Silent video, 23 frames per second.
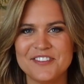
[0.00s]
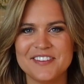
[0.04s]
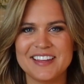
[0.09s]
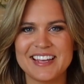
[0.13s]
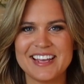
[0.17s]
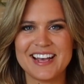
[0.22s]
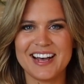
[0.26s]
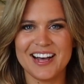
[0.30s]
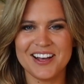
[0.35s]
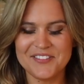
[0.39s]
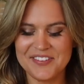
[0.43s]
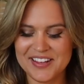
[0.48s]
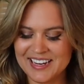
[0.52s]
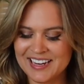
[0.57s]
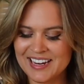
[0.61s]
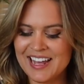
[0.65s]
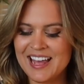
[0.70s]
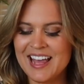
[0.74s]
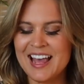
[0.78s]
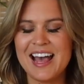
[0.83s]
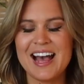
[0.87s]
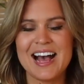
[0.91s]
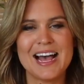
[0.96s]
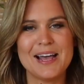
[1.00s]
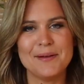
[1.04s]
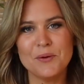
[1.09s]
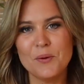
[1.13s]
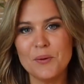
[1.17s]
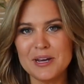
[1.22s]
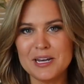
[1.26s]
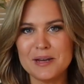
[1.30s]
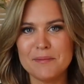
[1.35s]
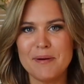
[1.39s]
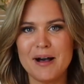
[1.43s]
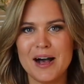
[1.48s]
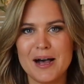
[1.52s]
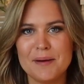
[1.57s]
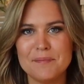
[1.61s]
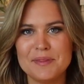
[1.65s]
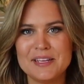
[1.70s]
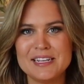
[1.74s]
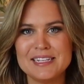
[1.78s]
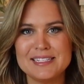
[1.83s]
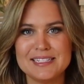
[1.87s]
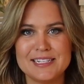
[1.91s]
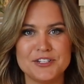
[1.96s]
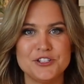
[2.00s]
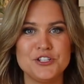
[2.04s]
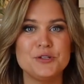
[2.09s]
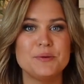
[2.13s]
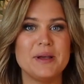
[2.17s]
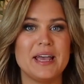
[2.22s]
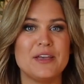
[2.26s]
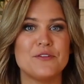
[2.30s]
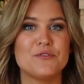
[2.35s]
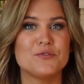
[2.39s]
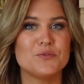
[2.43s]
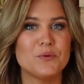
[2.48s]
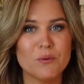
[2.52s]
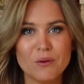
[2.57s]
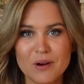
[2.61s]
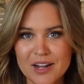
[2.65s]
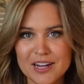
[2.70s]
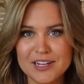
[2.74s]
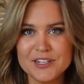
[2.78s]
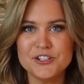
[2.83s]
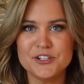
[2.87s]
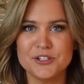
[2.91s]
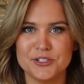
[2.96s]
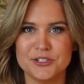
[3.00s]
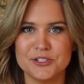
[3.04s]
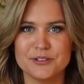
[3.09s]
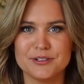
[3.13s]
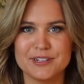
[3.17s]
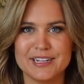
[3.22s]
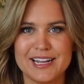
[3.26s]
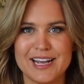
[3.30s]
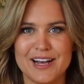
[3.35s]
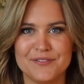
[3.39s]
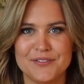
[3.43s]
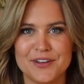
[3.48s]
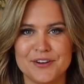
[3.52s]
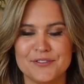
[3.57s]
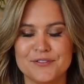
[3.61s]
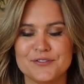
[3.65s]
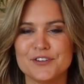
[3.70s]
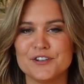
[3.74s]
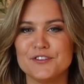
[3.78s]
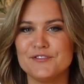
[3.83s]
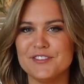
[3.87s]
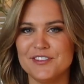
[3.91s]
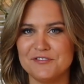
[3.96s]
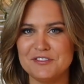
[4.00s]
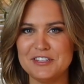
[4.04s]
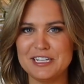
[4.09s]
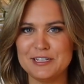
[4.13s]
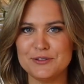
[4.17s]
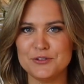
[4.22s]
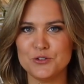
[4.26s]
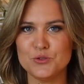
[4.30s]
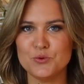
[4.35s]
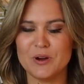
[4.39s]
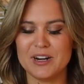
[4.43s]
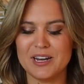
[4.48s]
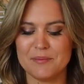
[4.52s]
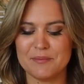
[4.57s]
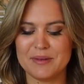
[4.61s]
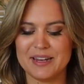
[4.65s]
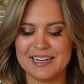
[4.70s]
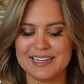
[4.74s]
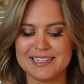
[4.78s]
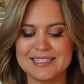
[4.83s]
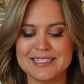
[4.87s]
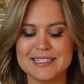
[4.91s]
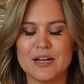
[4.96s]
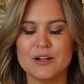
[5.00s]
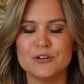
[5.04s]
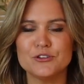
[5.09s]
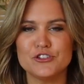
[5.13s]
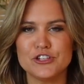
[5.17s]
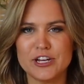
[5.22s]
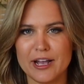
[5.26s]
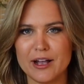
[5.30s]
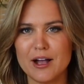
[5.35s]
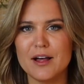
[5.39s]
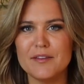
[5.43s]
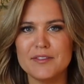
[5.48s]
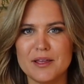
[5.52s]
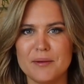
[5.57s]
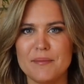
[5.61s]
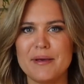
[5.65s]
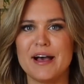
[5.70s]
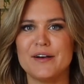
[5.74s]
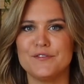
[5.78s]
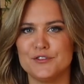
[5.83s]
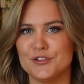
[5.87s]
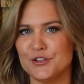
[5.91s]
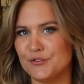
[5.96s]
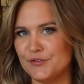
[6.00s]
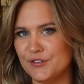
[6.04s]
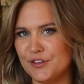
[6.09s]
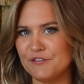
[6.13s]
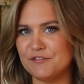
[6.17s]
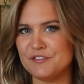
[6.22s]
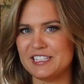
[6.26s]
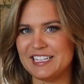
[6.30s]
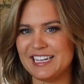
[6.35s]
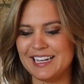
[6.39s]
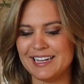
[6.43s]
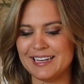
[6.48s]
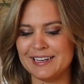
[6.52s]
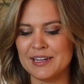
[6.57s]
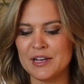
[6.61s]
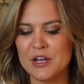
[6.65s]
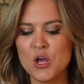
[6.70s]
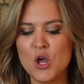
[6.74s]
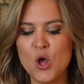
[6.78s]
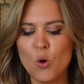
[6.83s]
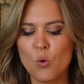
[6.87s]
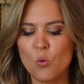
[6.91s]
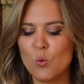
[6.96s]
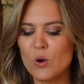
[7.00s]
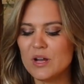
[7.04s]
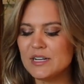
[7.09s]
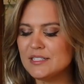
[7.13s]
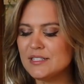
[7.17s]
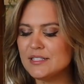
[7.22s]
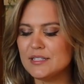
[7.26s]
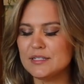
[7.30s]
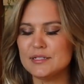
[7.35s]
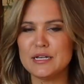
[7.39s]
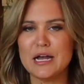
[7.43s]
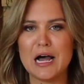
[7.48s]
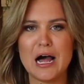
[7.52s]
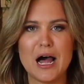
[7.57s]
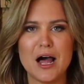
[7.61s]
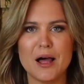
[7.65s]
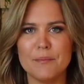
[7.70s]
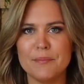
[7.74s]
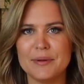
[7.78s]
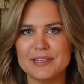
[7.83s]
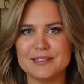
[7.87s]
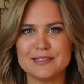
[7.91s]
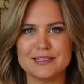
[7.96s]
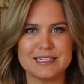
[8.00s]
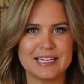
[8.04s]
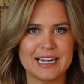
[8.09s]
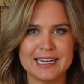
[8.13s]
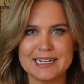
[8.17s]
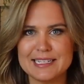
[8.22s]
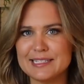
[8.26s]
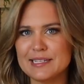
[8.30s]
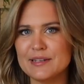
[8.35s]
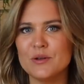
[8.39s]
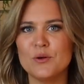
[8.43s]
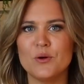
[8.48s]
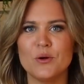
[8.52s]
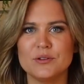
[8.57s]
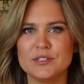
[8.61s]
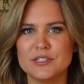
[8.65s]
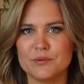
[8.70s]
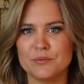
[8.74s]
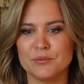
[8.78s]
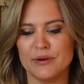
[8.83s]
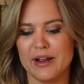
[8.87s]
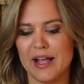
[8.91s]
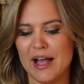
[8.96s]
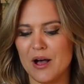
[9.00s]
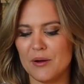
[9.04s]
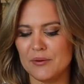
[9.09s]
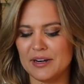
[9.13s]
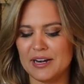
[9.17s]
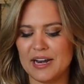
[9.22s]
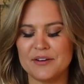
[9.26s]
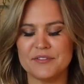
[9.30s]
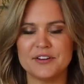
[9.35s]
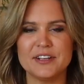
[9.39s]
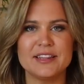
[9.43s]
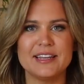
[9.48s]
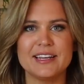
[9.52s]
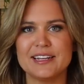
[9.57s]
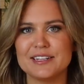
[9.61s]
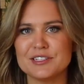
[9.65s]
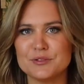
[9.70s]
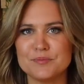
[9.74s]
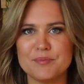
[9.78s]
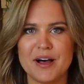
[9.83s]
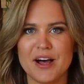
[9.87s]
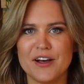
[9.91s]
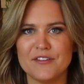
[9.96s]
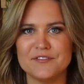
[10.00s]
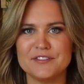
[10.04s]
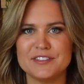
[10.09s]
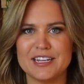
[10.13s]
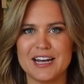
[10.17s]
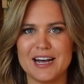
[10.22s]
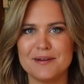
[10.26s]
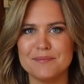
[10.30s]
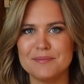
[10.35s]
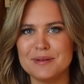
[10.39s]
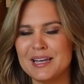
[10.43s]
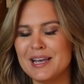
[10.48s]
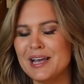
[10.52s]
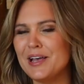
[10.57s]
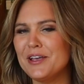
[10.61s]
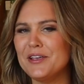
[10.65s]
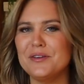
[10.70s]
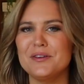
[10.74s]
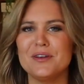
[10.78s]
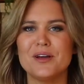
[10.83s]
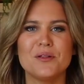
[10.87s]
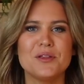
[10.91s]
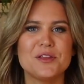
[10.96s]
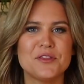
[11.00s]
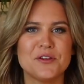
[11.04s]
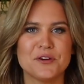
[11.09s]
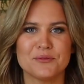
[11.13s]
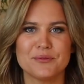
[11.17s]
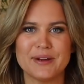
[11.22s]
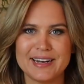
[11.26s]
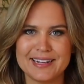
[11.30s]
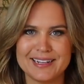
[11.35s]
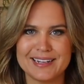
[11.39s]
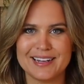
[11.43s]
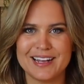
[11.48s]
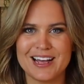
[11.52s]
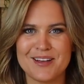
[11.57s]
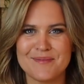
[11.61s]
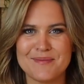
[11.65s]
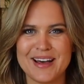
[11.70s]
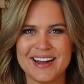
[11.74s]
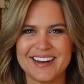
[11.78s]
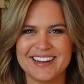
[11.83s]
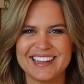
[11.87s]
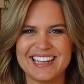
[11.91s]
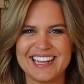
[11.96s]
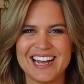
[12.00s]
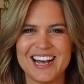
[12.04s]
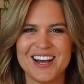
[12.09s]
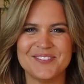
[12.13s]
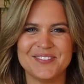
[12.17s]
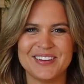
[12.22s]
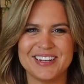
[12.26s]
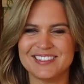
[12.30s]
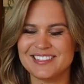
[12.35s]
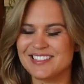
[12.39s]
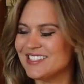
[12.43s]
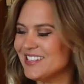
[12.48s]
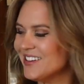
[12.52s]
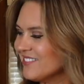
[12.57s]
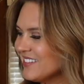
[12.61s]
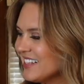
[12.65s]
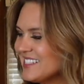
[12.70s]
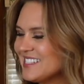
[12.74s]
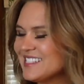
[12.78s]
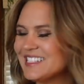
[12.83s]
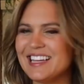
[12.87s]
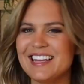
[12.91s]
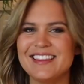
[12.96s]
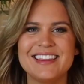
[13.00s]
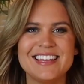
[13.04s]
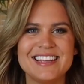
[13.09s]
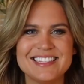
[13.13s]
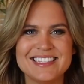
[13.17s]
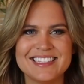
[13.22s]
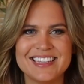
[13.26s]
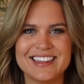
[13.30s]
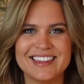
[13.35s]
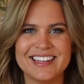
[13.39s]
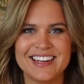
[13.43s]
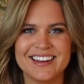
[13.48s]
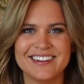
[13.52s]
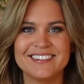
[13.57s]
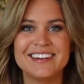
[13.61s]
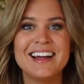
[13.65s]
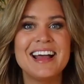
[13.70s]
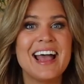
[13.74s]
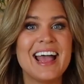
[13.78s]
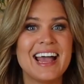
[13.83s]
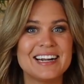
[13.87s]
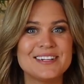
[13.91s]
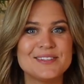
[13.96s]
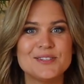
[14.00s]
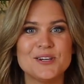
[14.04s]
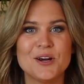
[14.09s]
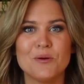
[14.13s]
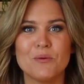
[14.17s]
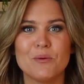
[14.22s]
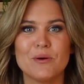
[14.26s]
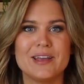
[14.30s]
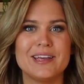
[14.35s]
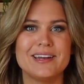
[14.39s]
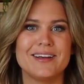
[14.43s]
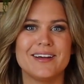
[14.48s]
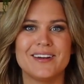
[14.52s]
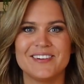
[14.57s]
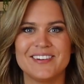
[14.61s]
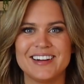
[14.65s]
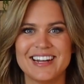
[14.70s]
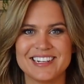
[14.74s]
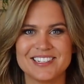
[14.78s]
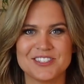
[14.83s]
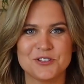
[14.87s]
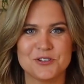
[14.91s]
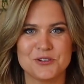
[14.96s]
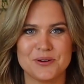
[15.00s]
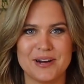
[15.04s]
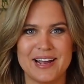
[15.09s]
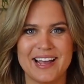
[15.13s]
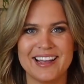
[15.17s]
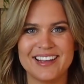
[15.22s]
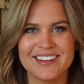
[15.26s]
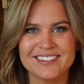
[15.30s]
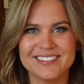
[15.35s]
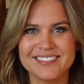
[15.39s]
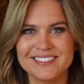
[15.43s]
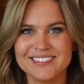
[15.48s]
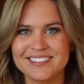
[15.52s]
for the oven. I'm going to pop these into a 400 degree oven for 15 to 20 minutes. I'll check on them after 15. Once the top is nice and golden brown and everything is puffed up, you know that they're ready to come out of the oven. So let's get these in there and start working on our next tray.